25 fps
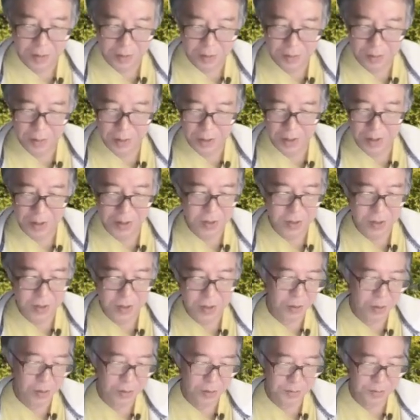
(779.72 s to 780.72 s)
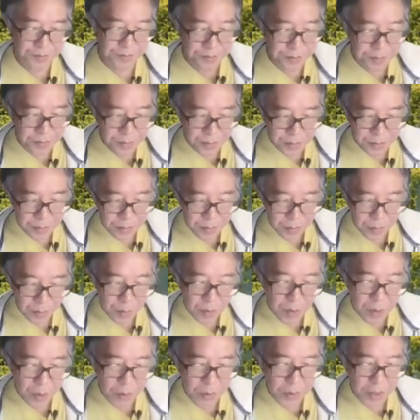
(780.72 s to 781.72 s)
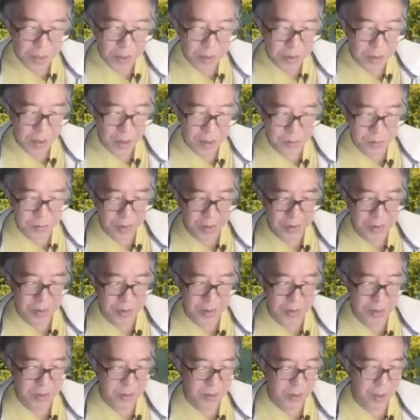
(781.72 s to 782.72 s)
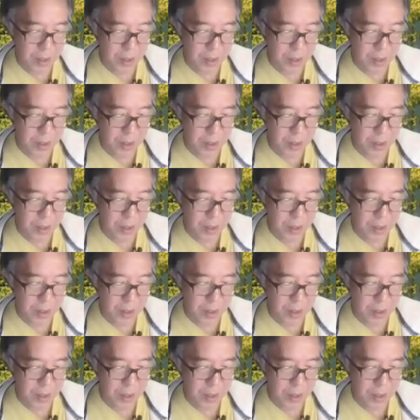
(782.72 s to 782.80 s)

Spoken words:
All right. So we are done with this